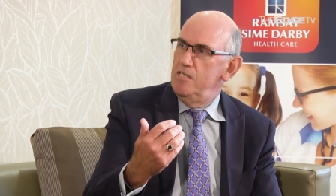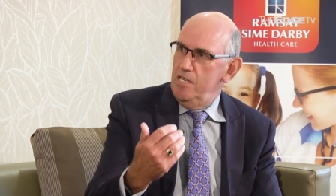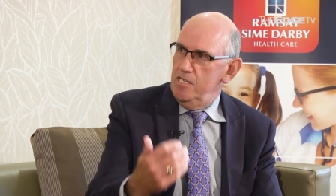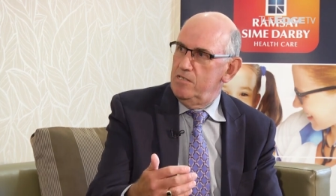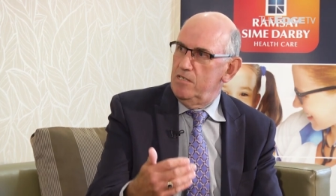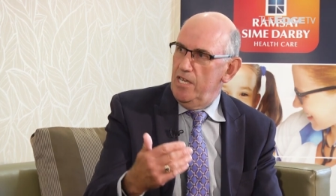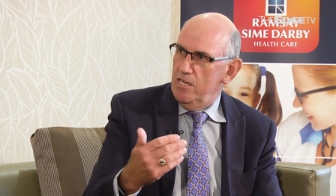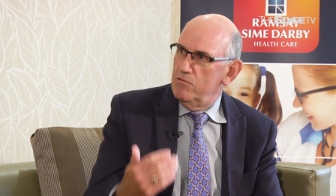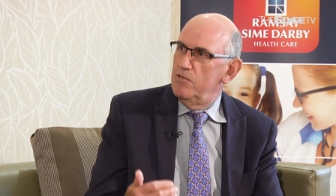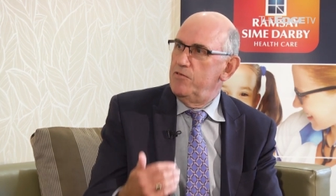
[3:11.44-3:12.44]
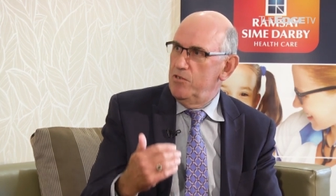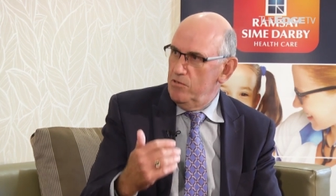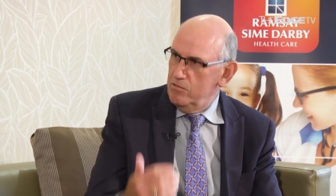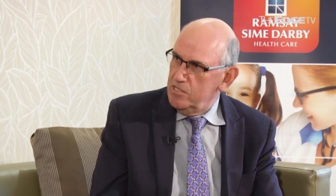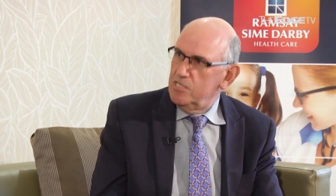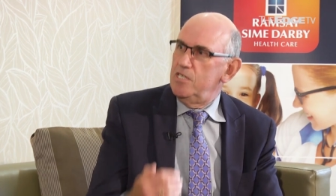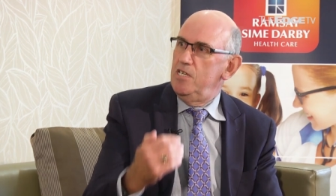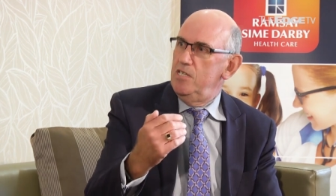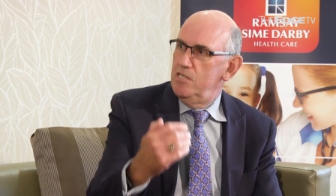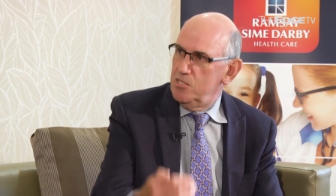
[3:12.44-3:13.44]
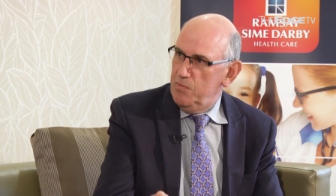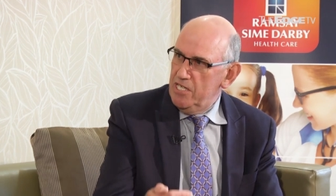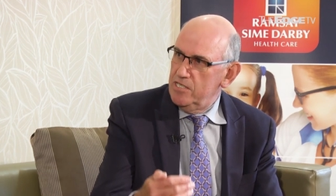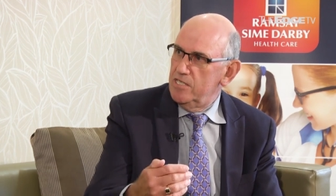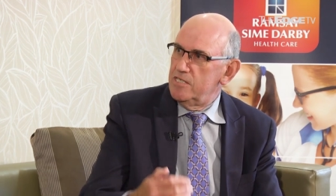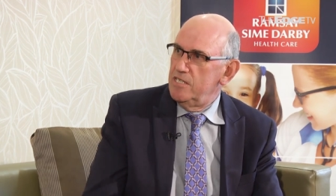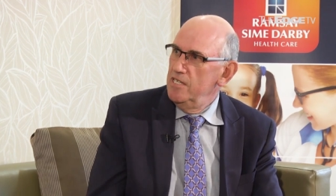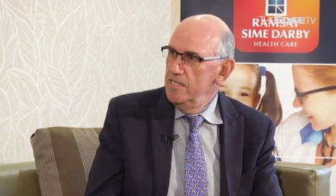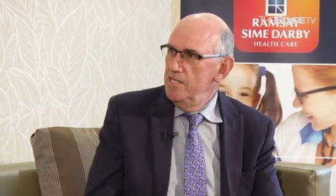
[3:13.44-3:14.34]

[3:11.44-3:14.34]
need to get a referral to see the specialist.